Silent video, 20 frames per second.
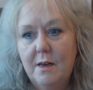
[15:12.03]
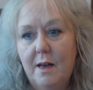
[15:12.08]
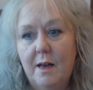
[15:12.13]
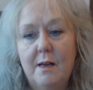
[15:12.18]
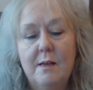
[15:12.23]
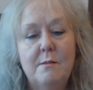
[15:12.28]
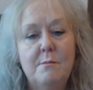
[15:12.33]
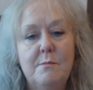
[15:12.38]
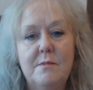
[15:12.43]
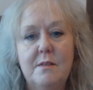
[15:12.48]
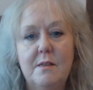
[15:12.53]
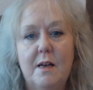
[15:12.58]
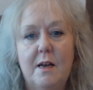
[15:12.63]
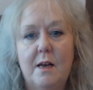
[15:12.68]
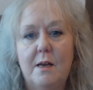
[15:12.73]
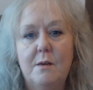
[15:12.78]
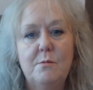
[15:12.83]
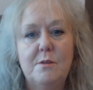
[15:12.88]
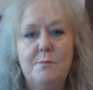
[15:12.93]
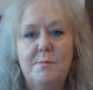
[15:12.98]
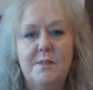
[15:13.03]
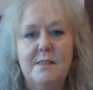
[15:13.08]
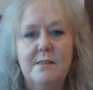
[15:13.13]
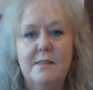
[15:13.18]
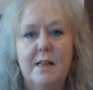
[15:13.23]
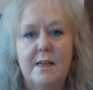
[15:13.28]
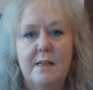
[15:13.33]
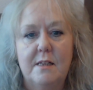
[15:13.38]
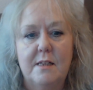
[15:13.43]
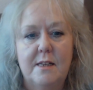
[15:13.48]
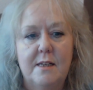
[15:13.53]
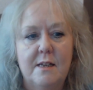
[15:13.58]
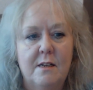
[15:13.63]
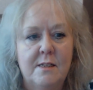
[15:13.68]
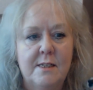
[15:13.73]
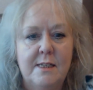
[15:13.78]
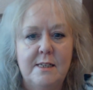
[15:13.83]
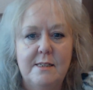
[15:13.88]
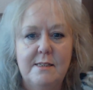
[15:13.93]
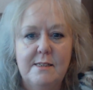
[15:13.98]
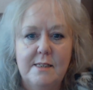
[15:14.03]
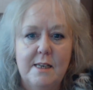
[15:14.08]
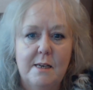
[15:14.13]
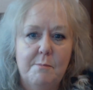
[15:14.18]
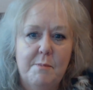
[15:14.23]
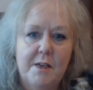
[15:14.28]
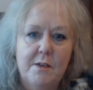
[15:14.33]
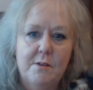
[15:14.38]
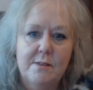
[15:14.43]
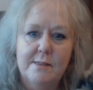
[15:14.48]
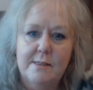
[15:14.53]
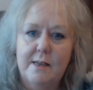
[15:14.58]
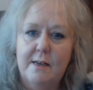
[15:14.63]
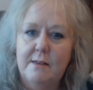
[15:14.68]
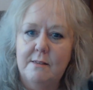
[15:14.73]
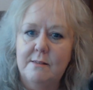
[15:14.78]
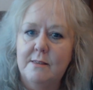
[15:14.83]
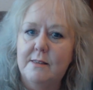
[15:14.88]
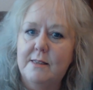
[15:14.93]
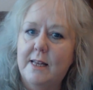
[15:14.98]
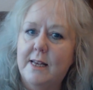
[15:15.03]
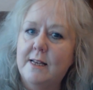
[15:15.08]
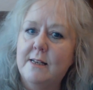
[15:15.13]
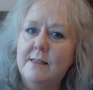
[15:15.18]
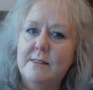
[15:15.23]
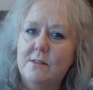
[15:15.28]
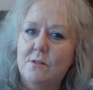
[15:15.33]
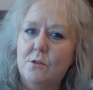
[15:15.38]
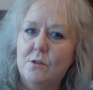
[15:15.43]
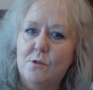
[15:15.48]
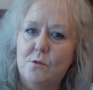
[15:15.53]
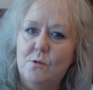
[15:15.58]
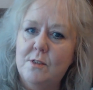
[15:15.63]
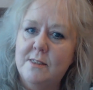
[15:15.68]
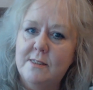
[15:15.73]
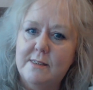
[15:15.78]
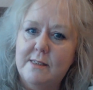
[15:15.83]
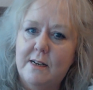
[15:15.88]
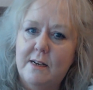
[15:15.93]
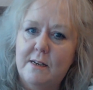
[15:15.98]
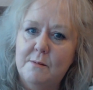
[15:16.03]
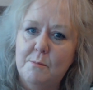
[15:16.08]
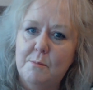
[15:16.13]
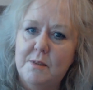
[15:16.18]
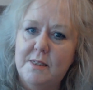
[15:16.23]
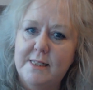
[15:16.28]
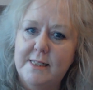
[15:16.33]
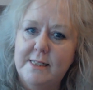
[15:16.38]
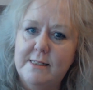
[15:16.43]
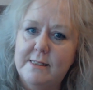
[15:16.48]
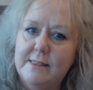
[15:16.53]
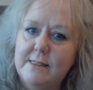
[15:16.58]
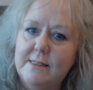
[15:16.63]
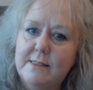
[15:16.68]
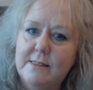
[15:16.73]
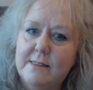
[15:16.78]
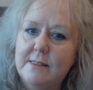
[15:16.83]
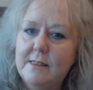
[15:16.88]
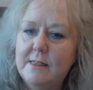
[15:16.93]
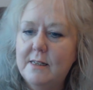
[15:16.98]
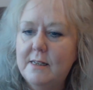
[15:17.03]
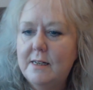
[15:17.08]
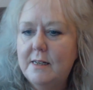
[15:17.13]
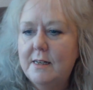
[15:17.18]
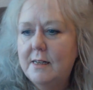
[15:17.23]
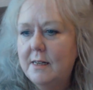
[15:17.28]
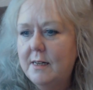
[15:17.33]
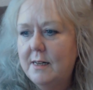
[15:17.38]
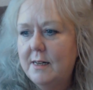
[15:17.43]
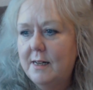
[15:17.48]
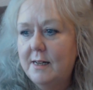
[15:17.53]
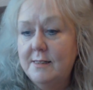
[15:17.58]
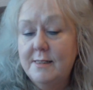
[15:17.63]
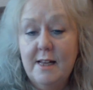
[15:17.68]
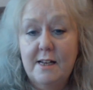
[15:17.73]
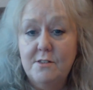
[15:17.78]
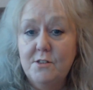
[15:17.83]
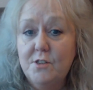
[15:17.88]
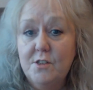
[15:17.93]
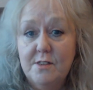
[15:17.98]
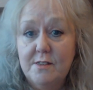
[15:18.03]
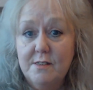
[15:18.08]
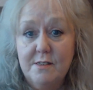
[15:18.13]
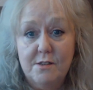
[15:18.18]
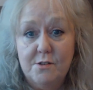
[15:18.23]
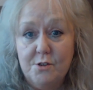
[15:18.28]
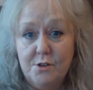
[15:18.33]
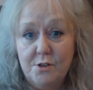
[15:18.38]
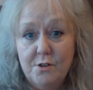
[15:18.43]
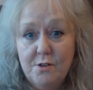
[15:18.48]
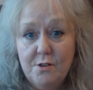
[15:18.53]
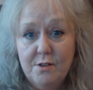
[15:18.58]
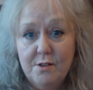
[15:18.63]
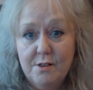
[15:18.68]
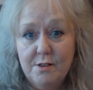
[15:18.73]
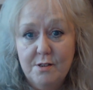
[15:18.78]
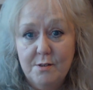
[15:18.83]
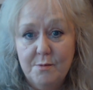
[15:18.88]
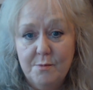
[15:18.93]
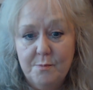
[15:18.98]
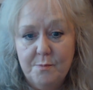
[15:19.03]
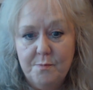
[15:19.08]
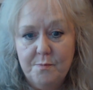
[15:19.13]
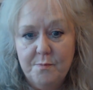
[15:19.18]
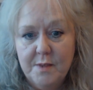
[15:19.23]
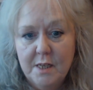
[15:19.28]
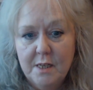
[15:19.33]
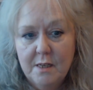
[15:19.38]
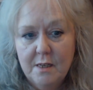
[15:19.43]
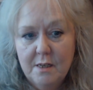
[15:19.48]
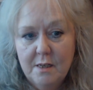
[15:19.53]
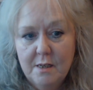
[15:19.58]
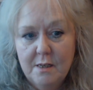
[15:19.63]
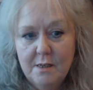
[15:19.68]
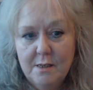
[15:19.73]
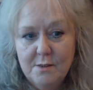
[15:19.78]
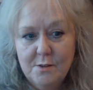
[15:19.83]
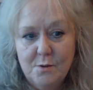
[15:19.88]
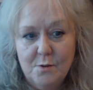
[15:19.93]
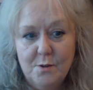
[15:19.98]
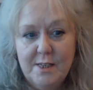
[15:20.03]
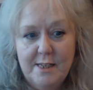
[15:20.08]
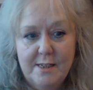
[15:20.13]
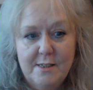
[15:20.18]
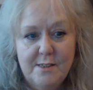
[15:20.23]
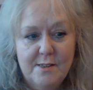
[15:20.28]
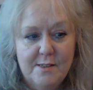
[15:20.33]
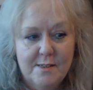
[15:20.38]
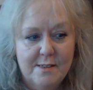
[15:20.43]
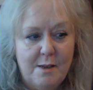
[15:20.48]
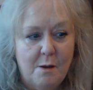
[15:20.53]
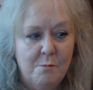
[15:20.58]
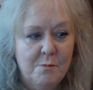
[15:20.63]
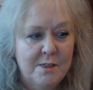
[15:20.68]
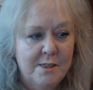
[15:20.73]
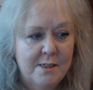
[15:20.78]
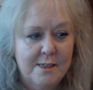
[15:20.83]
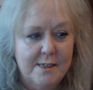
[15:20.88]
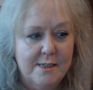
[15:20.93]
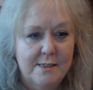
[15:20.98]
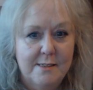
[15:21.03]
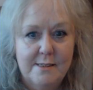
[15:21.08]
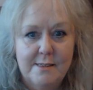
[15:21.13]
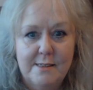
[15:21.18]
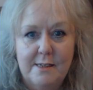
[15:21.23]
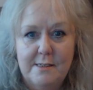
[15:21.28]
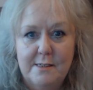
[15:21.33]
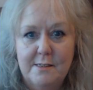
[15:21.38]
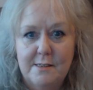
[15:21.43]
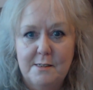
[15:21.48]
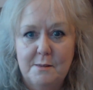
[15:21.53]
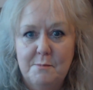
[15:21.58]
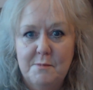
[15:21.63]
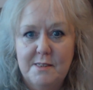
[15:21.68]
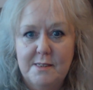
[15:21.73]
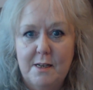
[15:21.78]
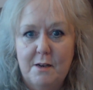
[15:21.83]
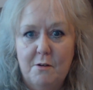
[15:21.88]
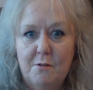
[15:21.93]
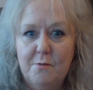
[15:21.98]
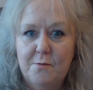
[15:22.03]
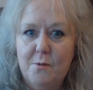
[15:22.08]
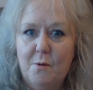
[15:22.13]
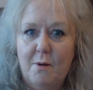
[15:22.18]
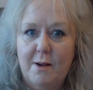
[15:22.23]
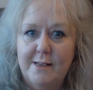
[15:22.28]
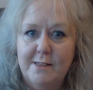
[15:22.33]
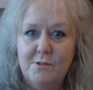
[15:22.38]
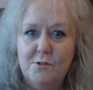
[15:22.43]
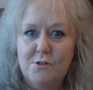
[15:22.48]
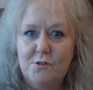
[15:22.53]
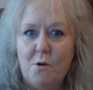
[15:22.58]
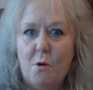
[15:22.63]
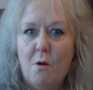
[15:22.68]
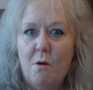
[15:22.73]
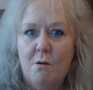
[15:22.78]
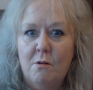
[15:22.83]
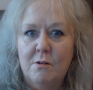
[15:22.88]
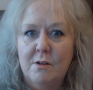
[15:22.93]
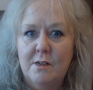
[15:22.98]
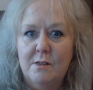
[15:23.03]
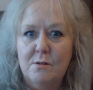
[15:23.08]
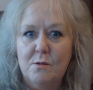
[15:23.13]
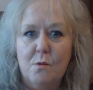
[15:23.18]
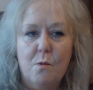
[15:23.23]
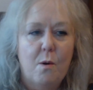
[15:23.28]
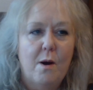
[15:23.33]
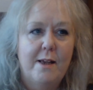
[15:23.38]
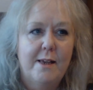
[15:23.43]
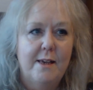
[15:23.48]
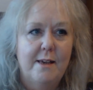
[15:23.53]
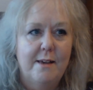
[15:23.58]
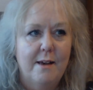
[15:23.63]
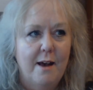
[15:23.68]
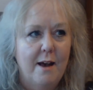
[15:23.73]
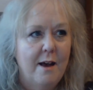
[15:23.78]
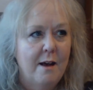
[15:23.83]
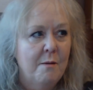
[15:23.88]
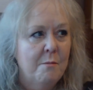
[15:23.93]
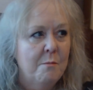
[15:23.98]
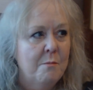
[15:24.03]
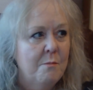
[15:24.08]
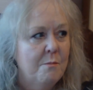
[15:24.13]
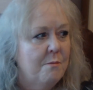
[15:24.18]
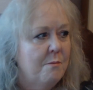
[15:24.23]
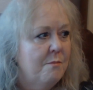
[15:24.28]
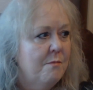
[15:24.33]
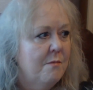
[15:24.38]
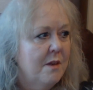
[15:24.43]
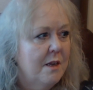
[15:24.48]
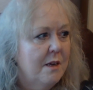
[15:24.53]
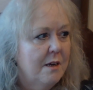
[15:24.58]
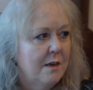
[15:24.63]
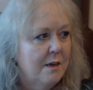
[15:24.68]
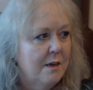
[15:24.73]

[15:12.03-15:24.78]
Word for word: I'm, I would be slightly uneasy about certain things or going certain places, and that's just the truth. So here's someone that considered themselves quite strong and quite um,